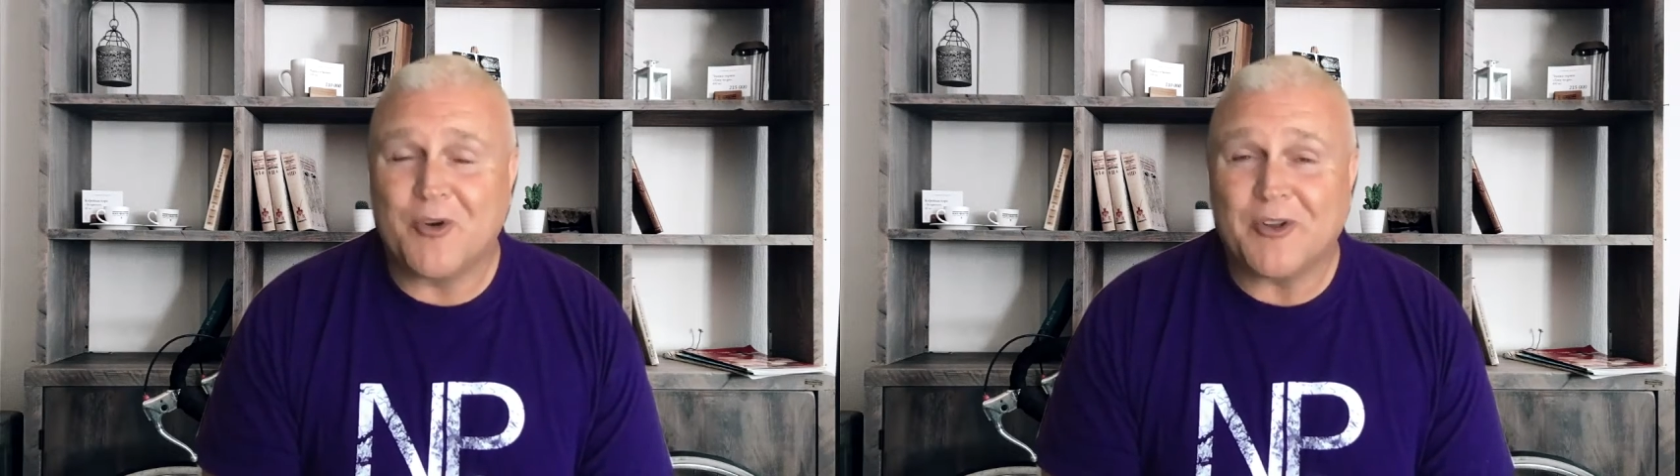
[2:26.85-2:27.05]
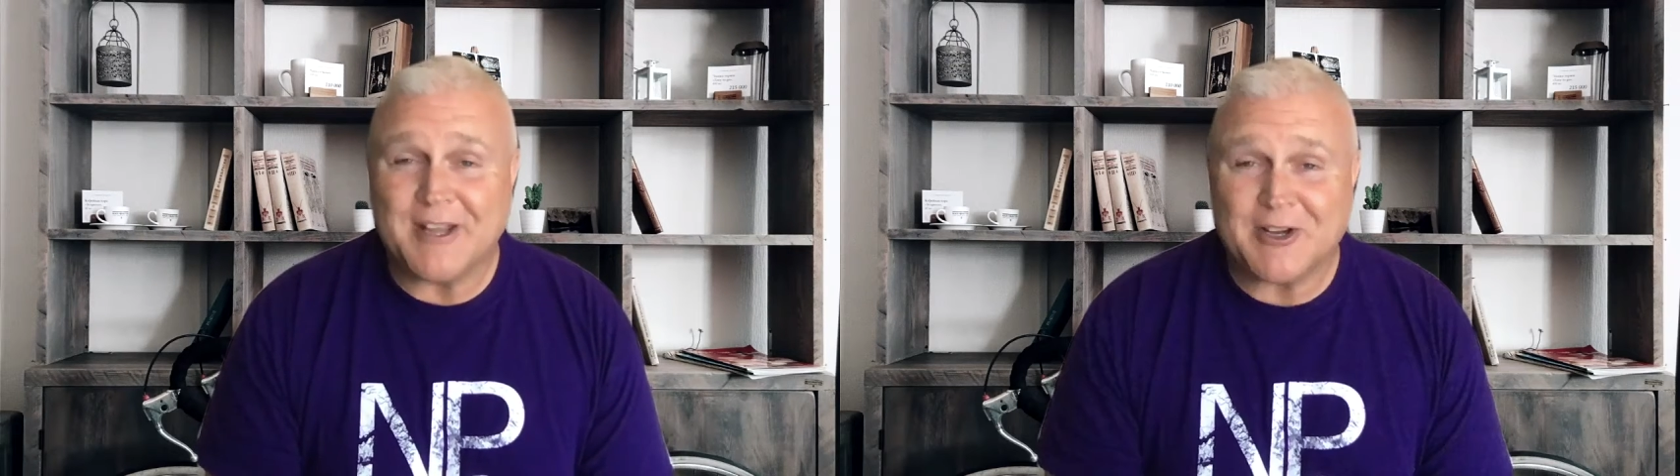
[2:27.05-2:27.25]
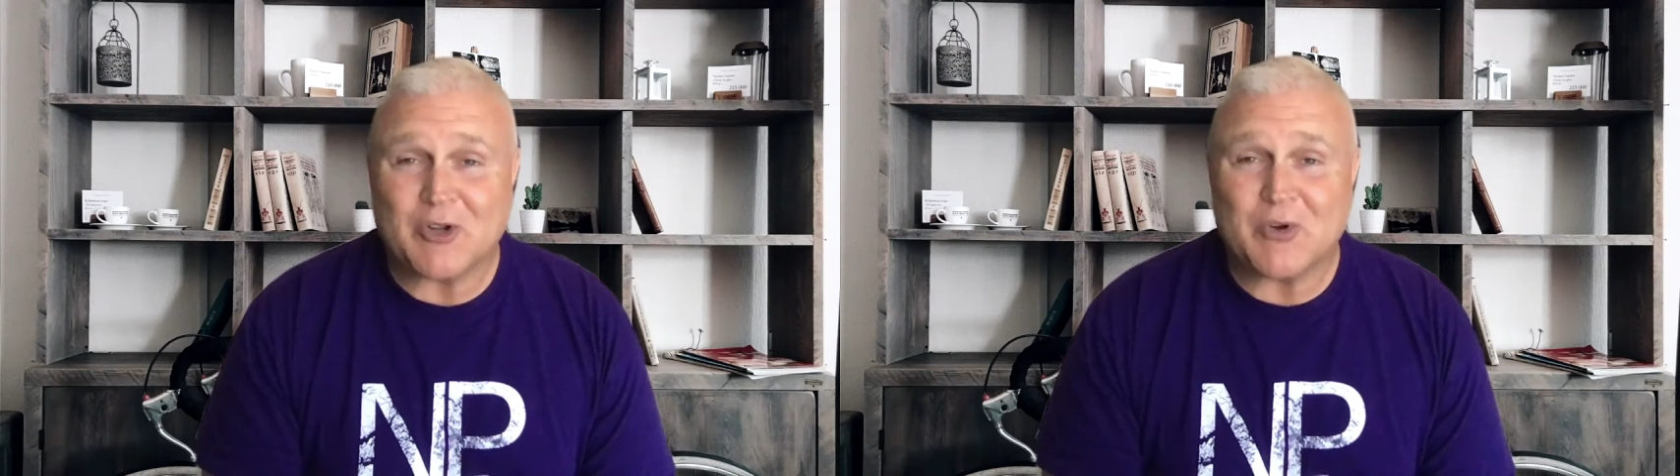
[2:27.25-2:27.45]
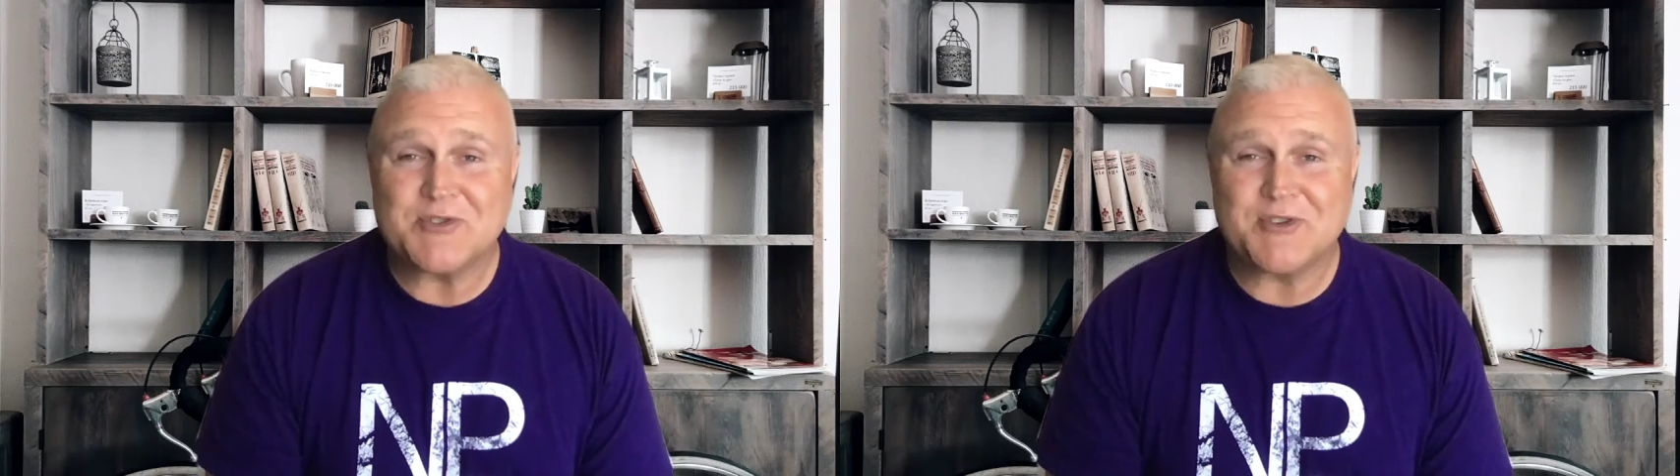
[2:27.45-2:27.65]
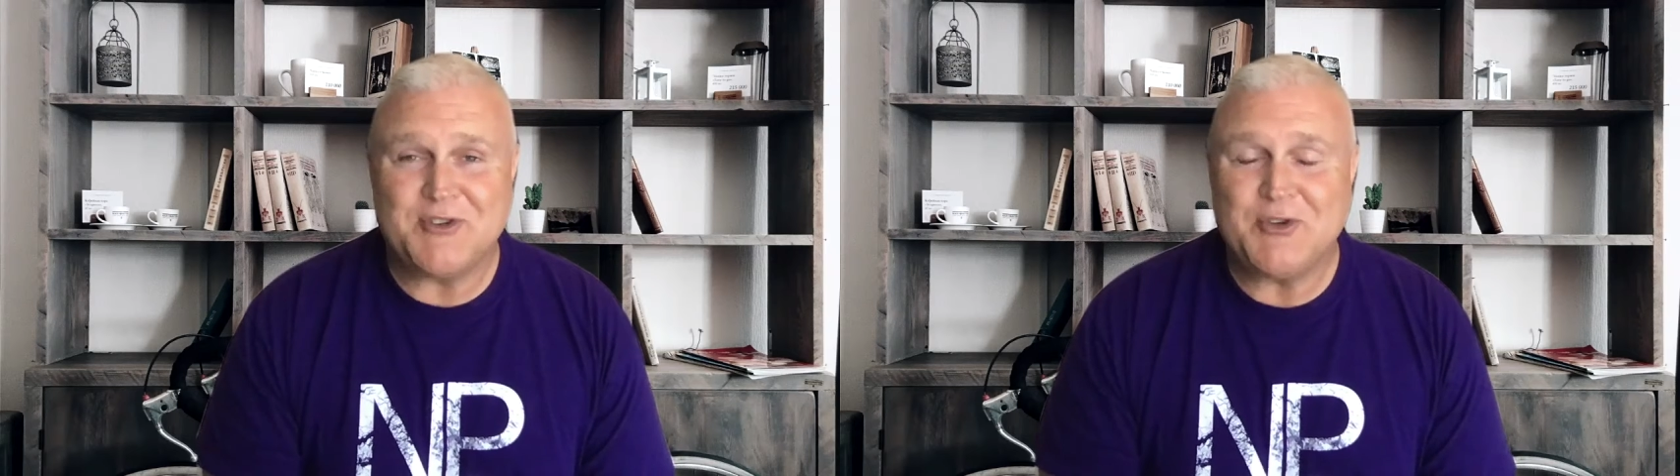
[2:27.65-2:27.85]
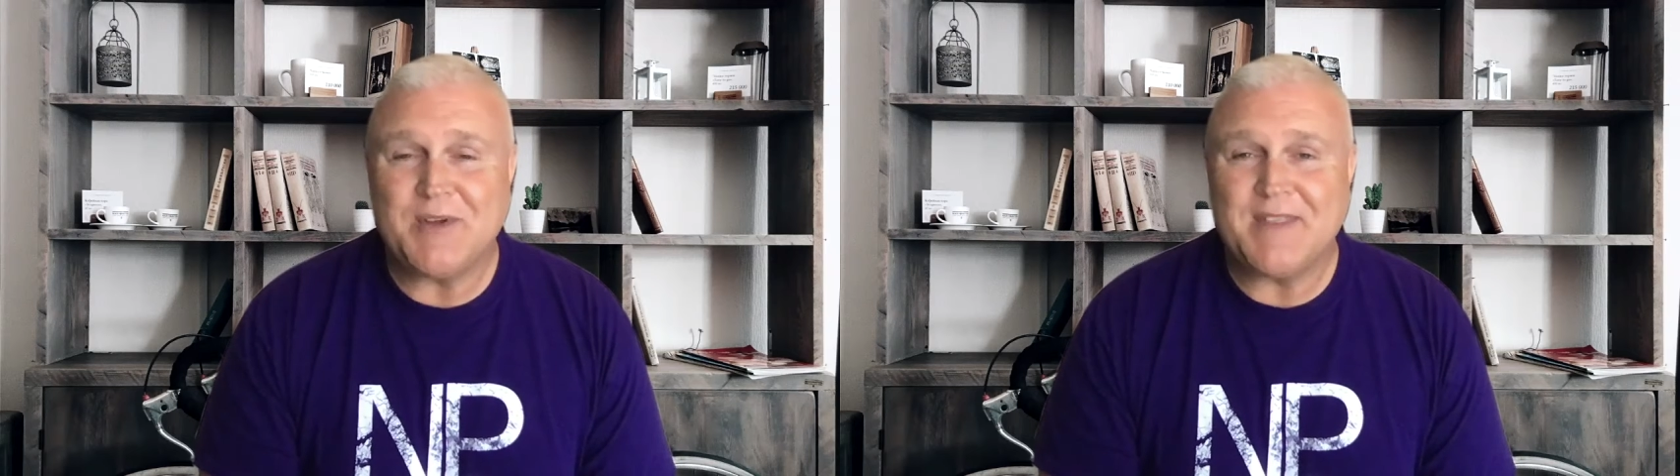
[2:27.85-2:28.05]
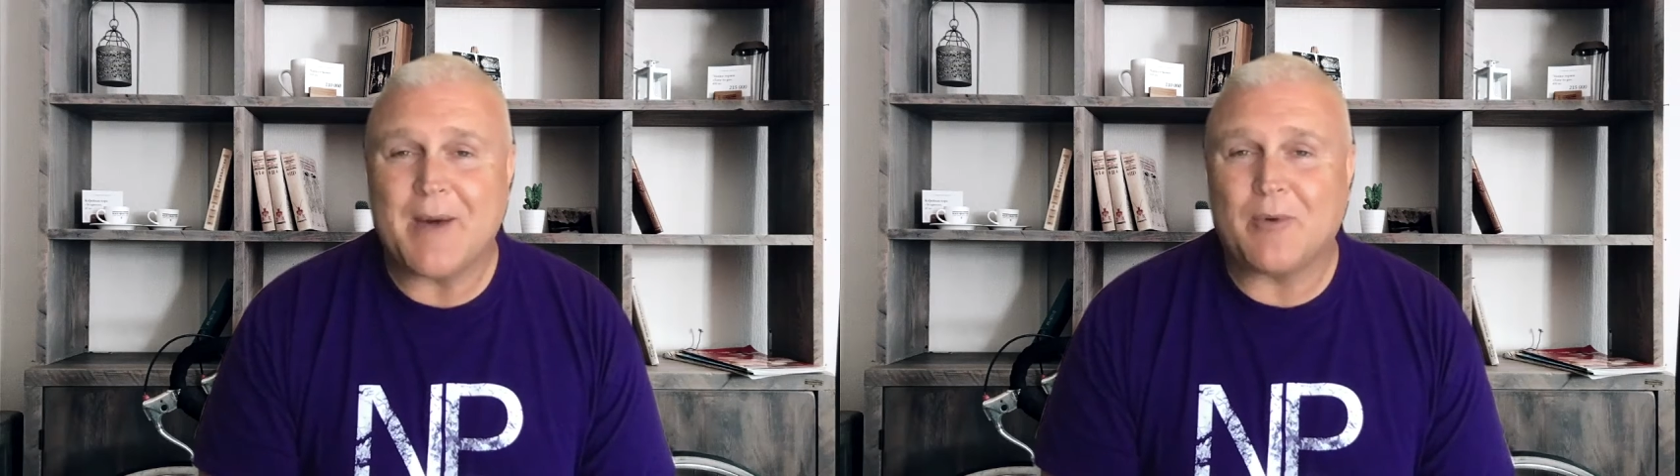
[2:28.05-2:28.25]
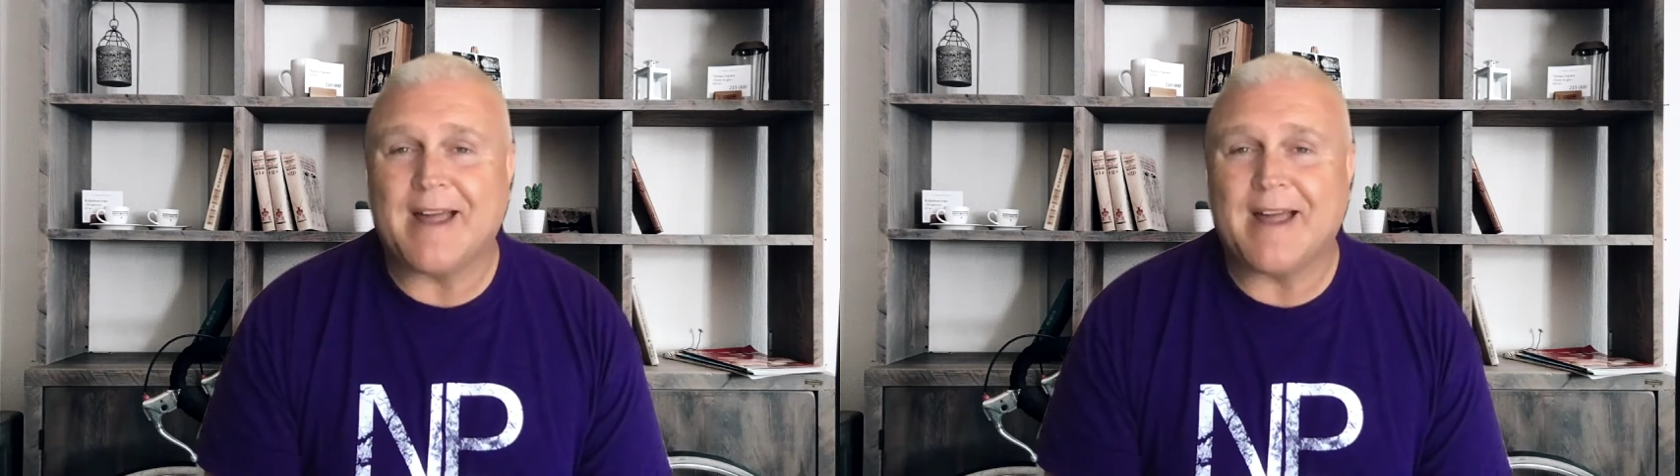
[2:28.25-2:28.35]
really close to doing that.